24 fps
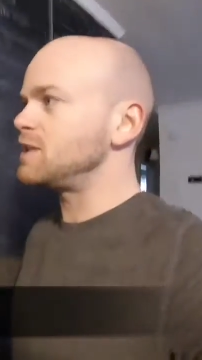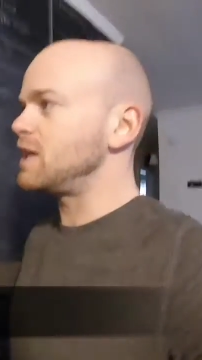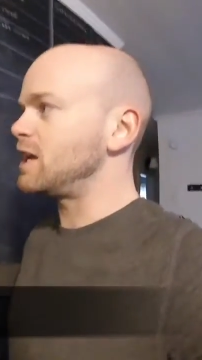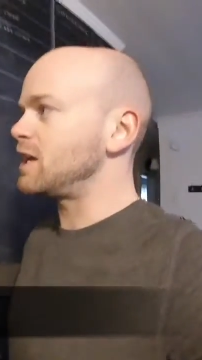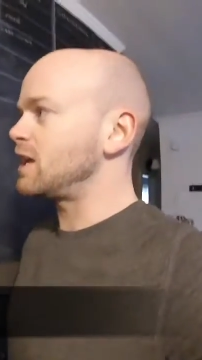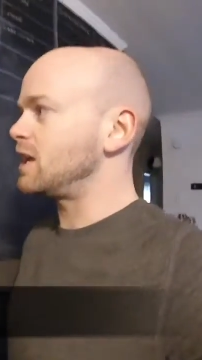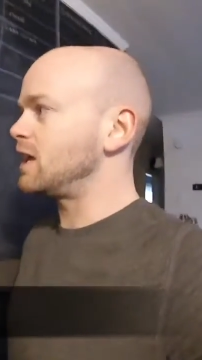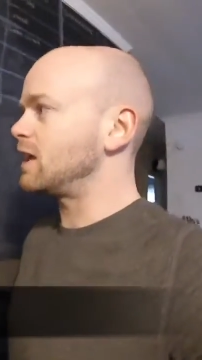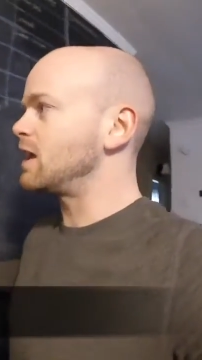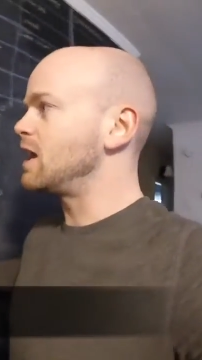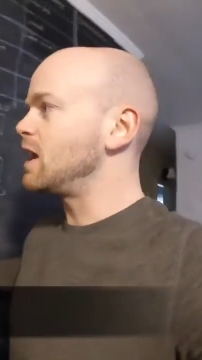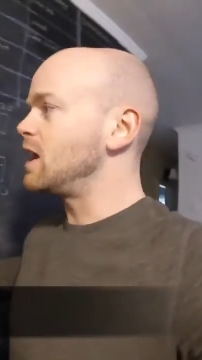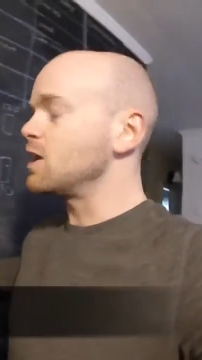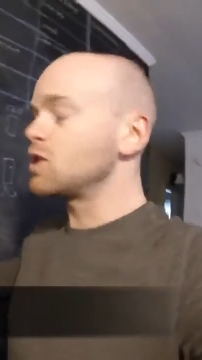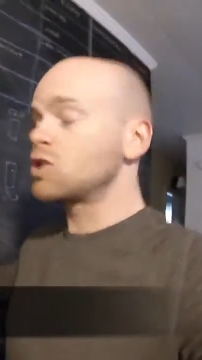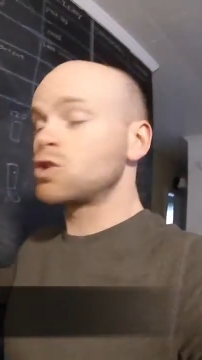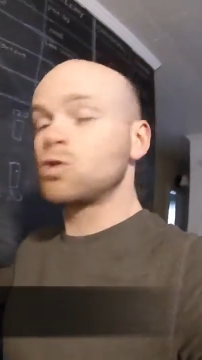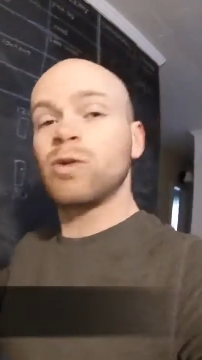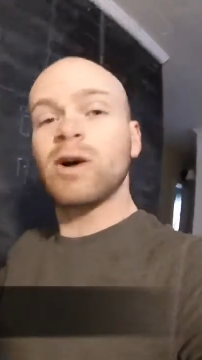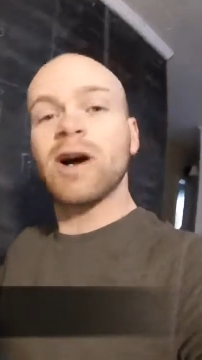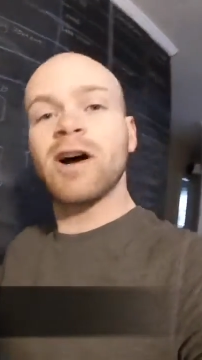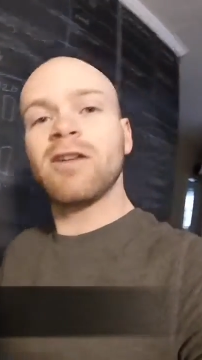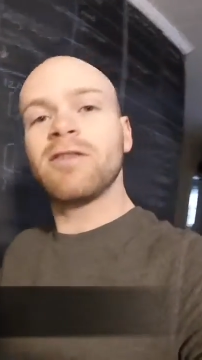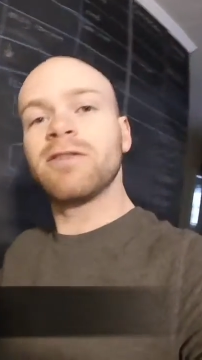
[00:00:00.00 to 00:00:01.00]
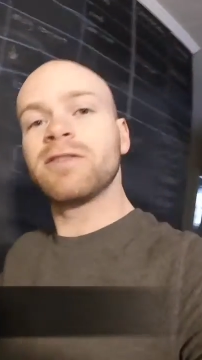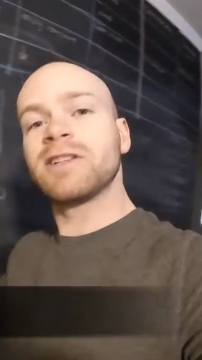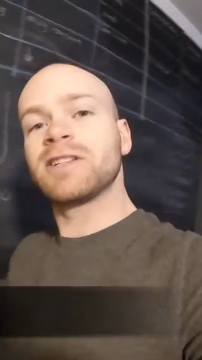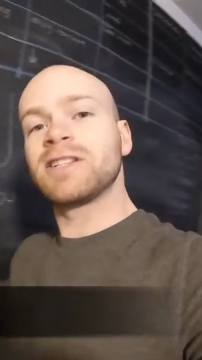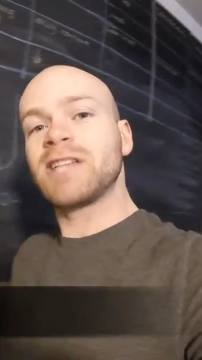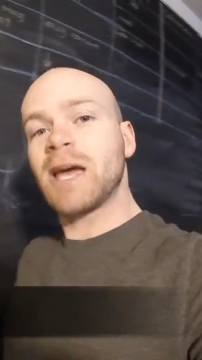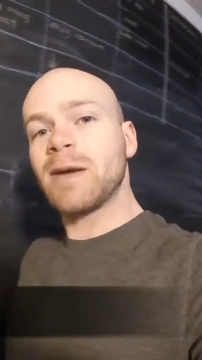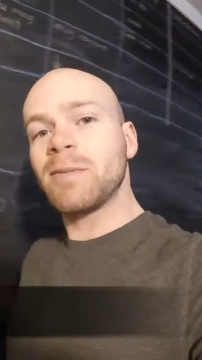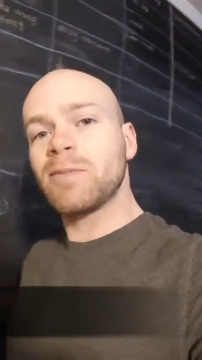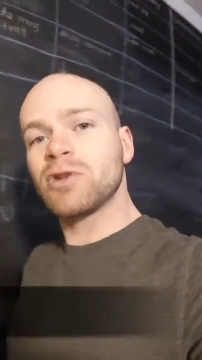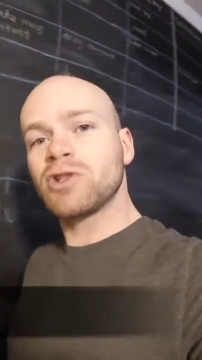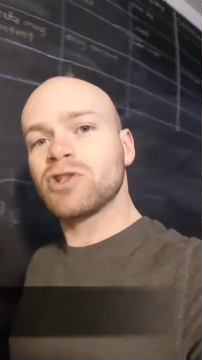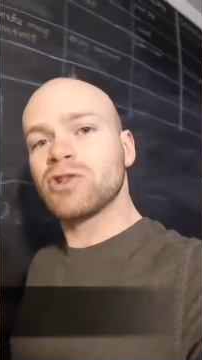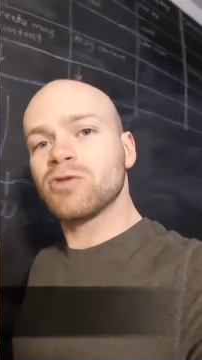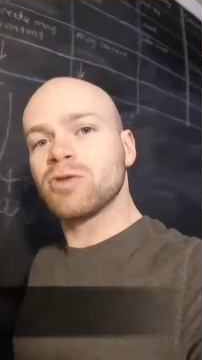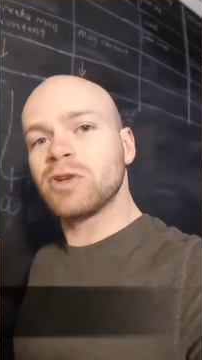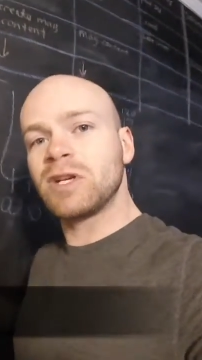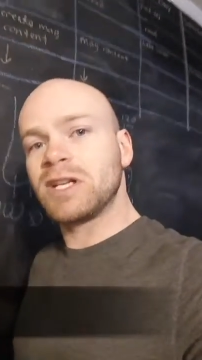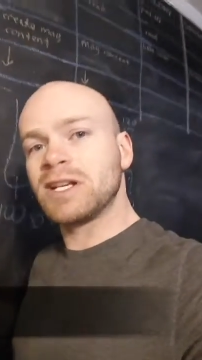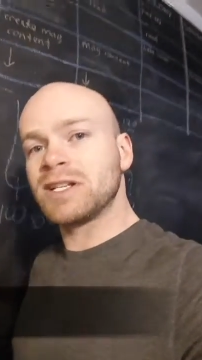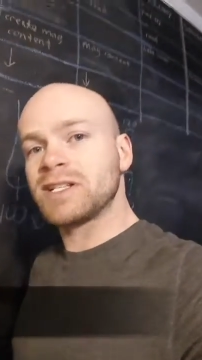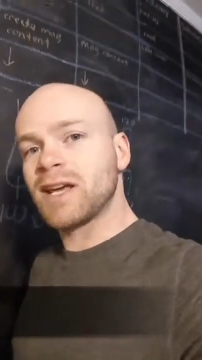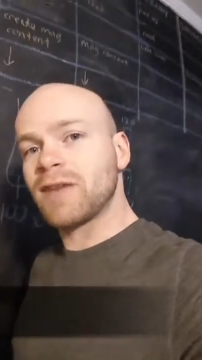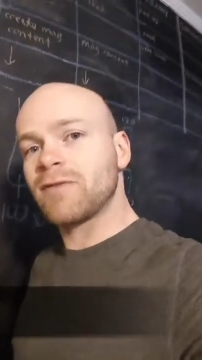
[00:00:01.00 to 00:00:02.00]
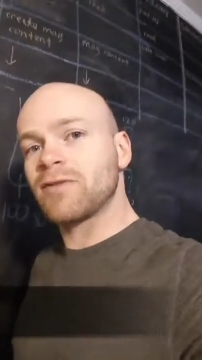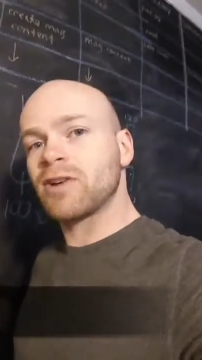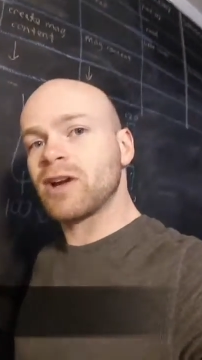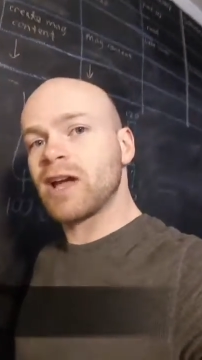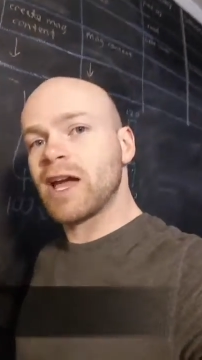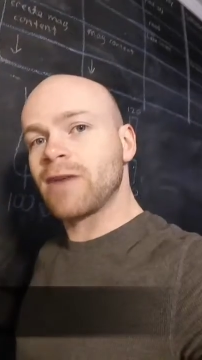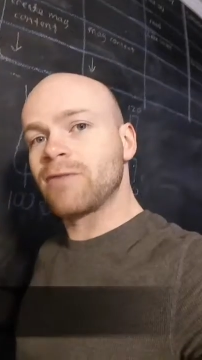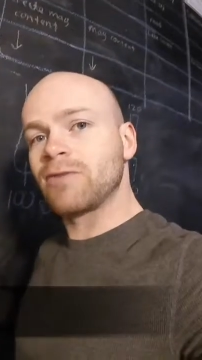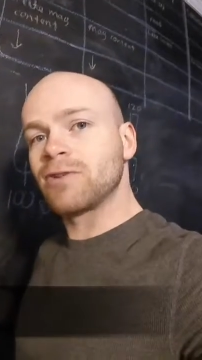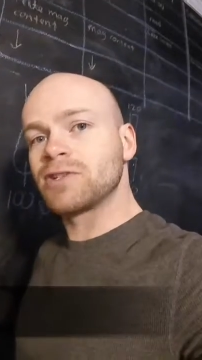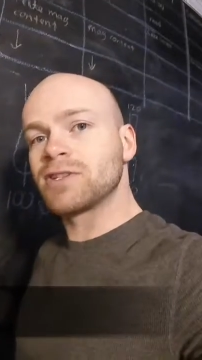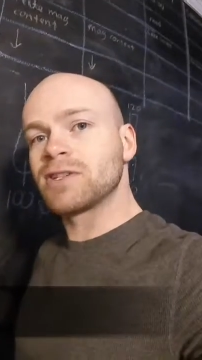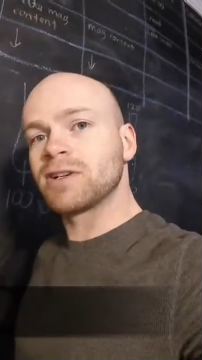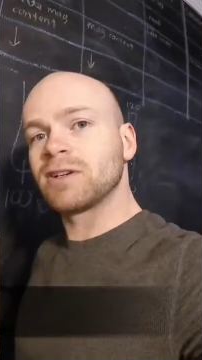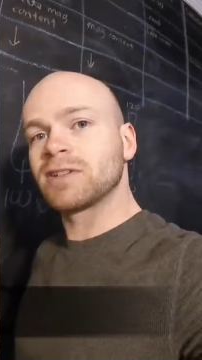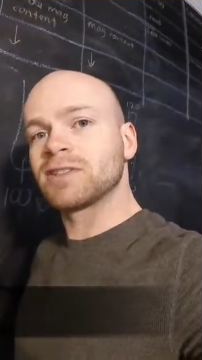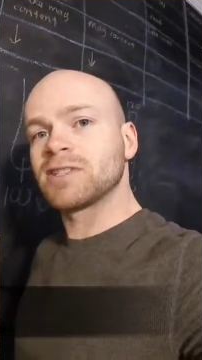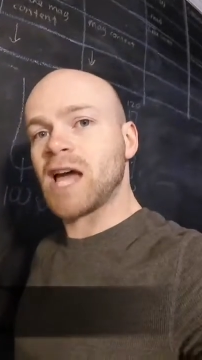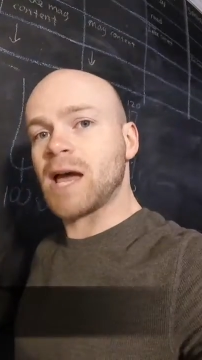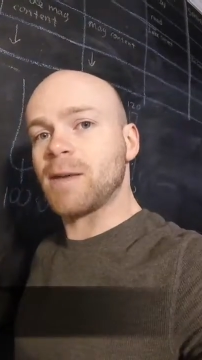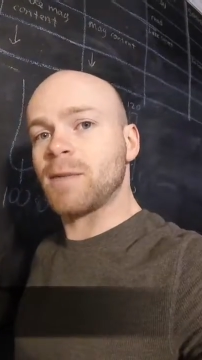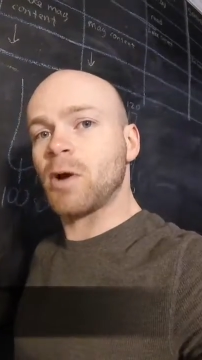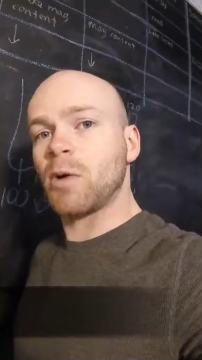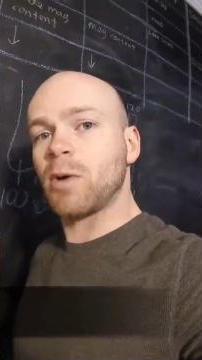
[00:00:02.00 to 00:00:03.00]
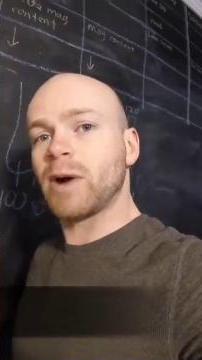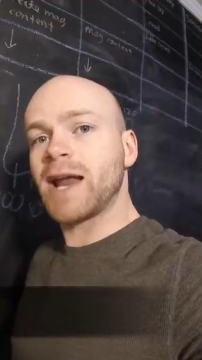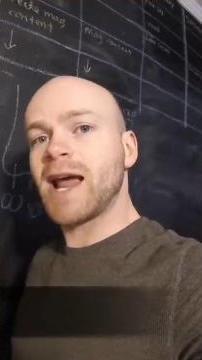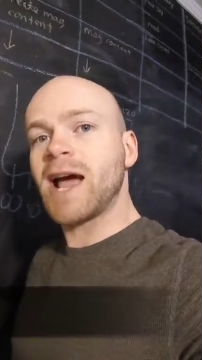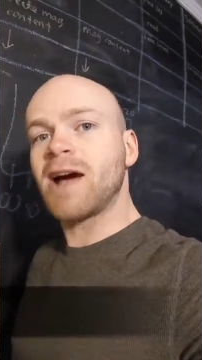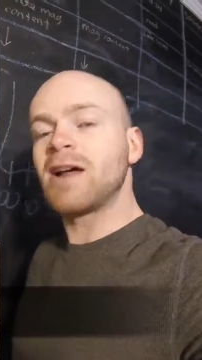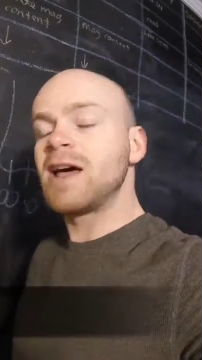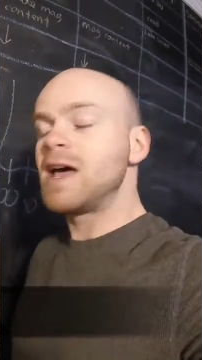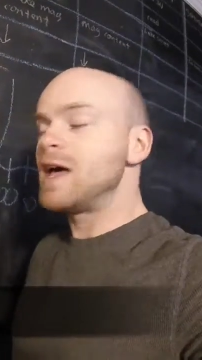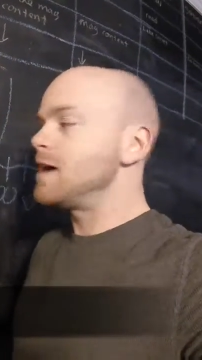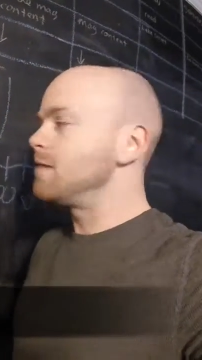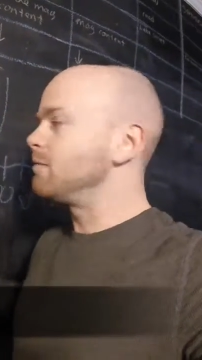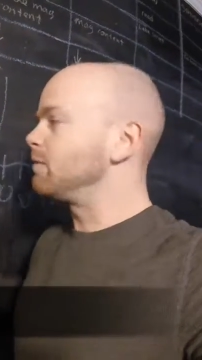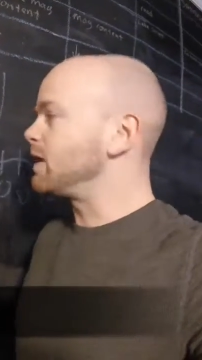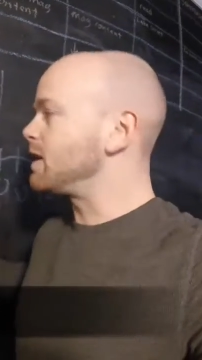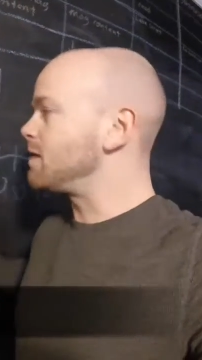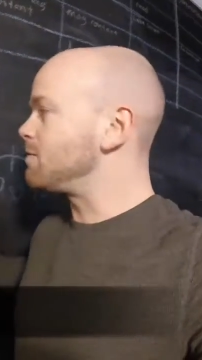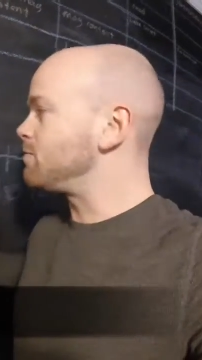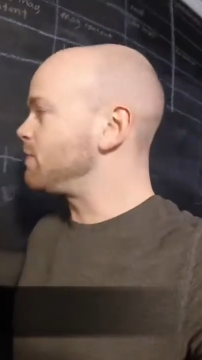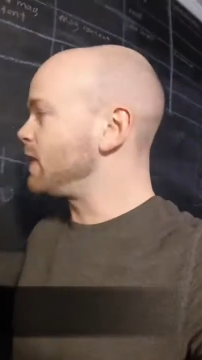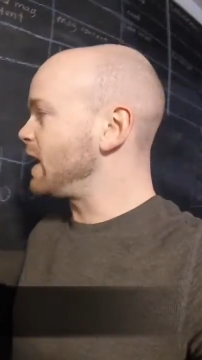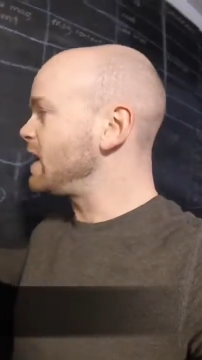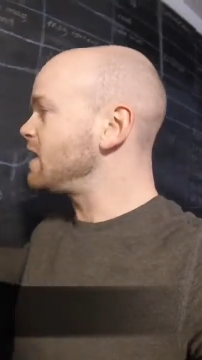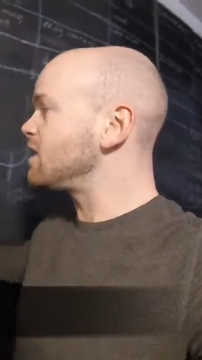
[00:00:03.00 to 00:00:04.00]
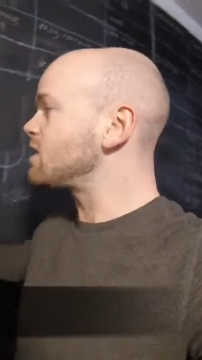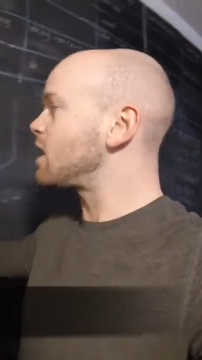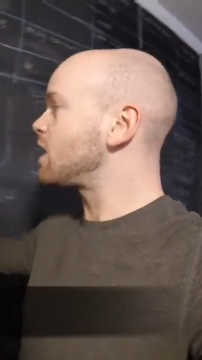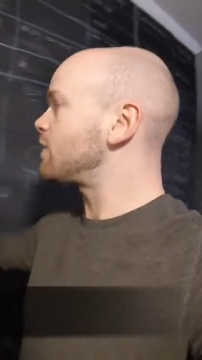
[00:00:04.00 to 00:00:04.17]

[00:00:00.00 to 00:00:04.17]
taking 12 temperature readings after every single time I went out. But it paid